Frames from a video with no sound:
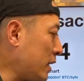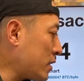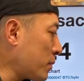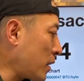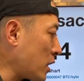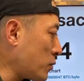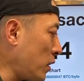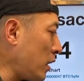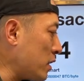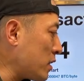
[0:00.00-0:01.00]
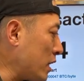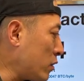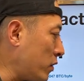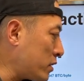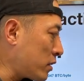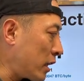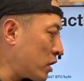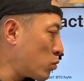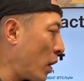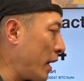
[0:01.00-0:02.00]
Ethereum gas fee is increasing like
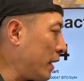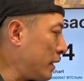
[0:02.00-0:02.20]
this way,